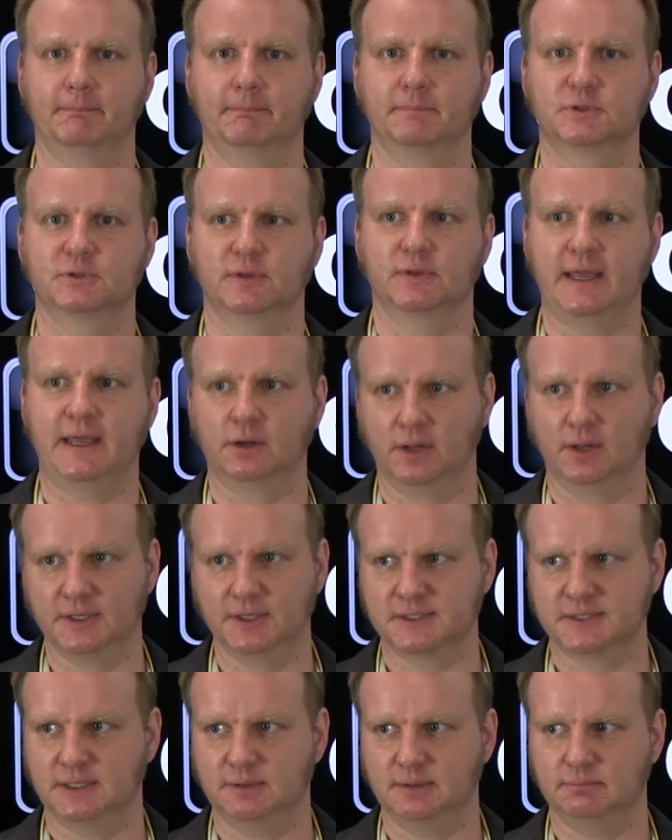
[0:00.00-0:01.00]
So that'll all
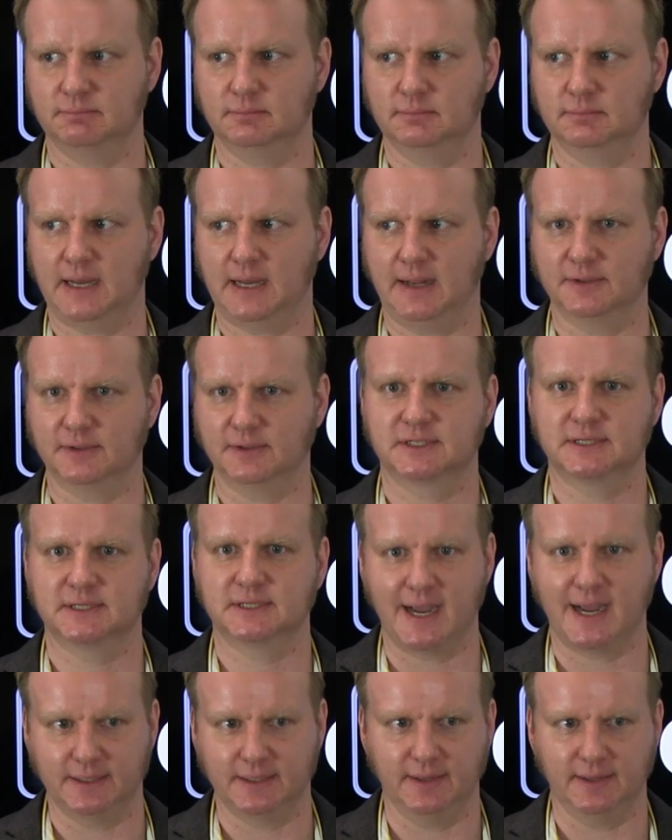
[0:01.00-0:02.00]
sit
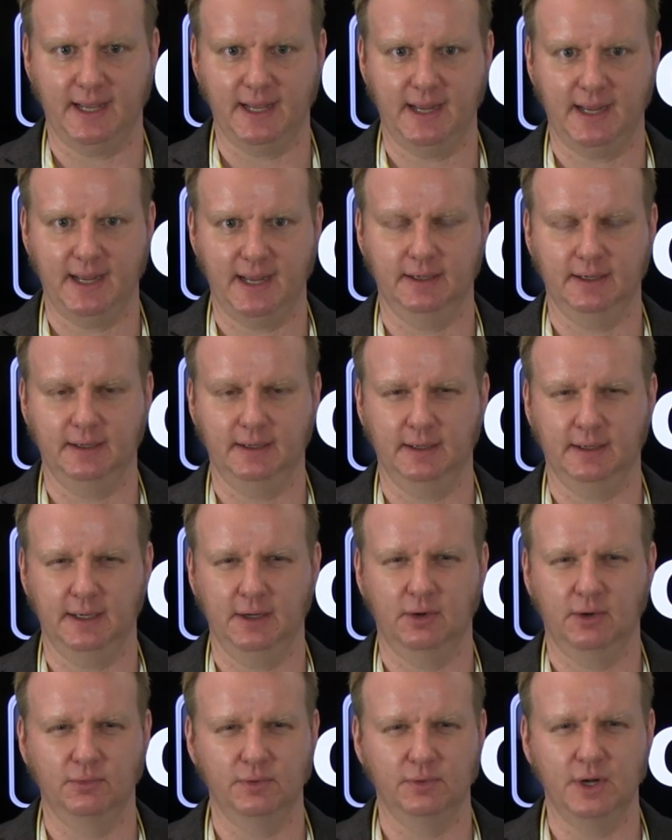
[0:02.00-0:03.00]
outside of that, and I
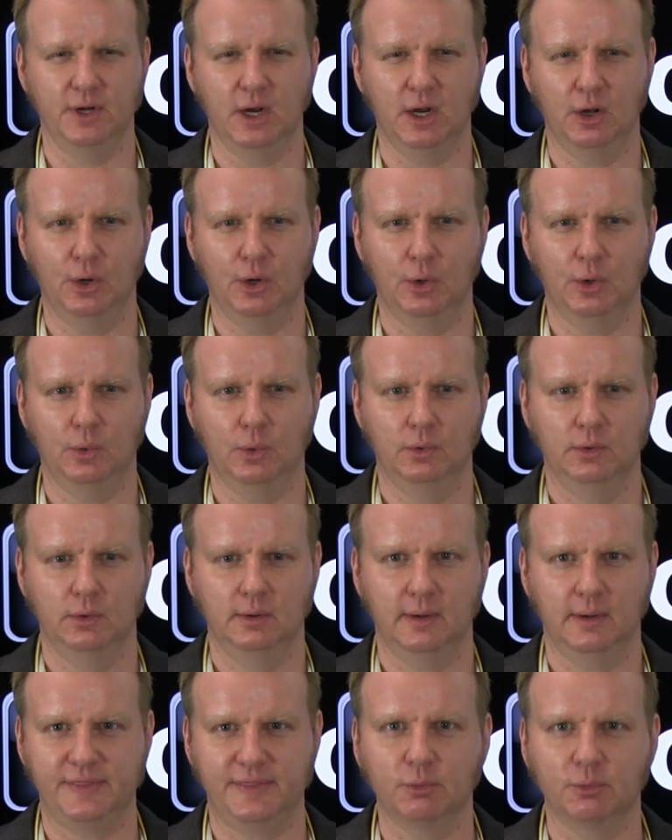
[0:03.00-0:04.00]
don't know.
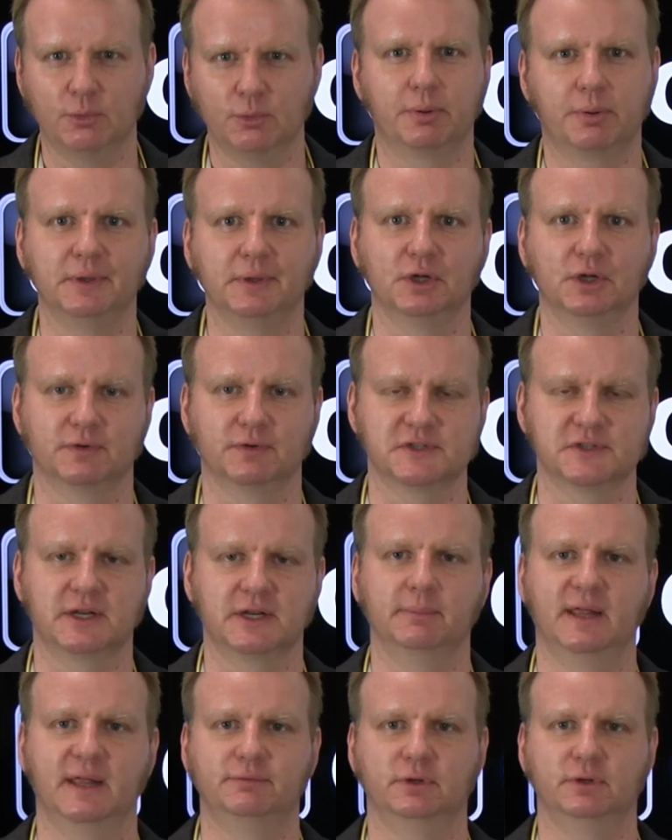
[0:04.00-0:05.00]
I think we'll probably look for
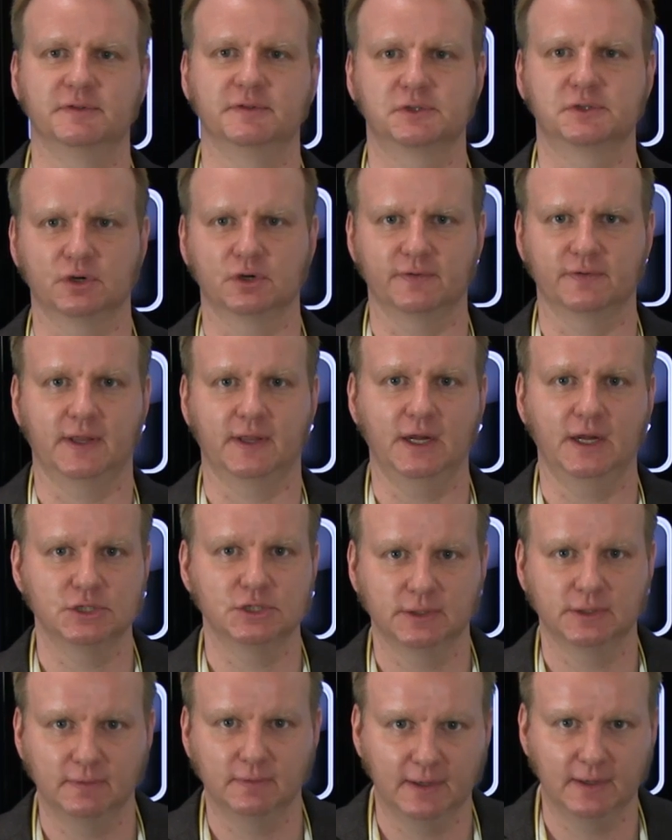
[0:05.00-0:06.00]
some level of
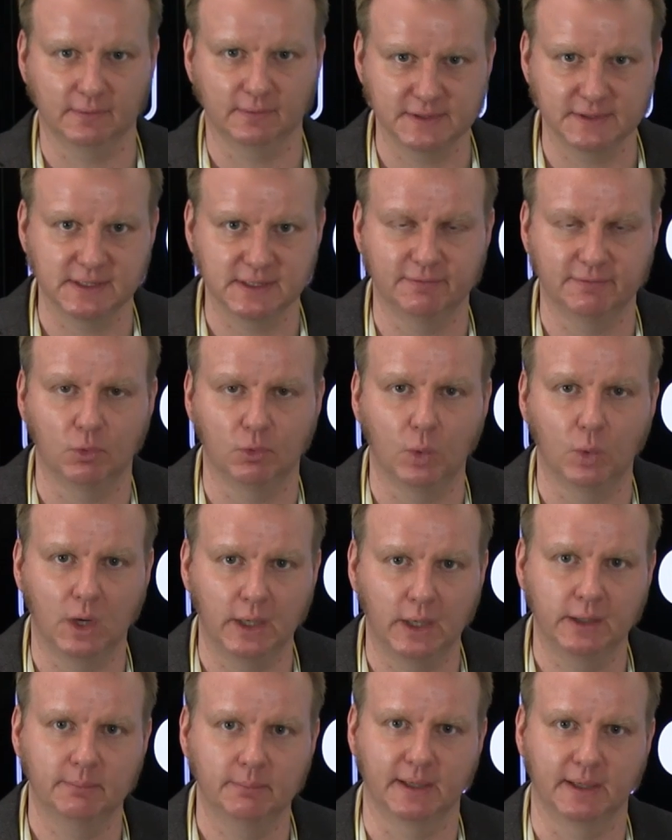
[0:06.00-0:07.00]
certification in there, at least level
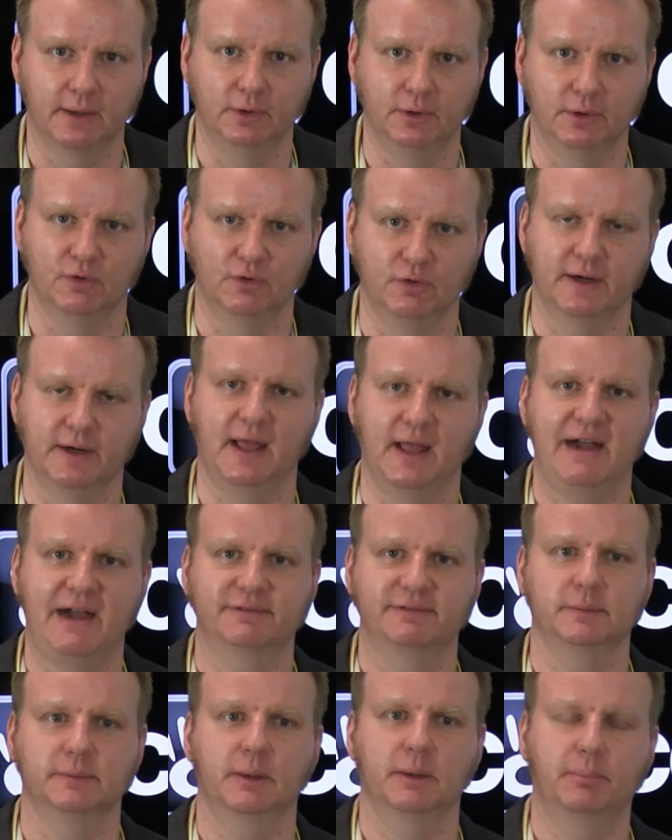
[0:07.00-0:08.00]
1, but I don't know if that'll
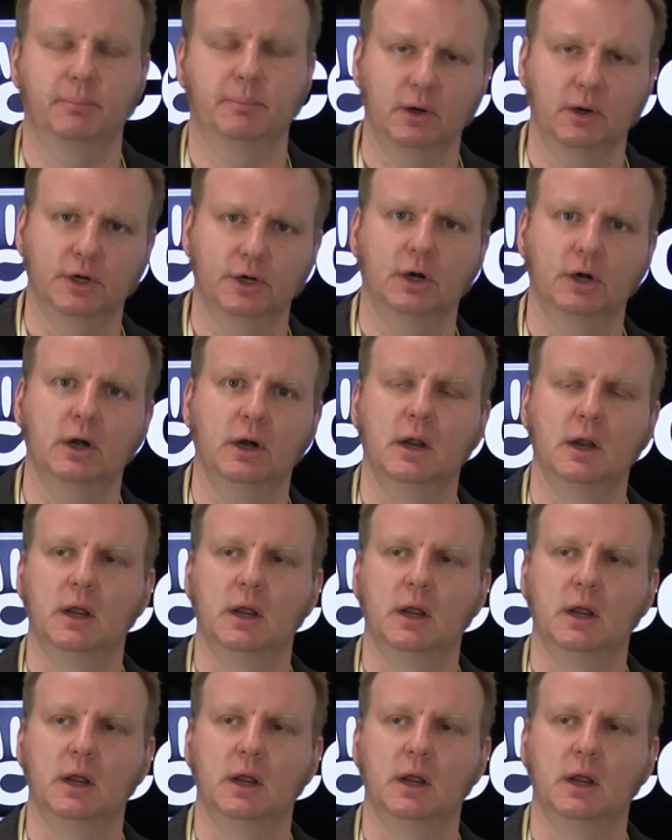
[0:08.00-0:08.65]
have to be a partner.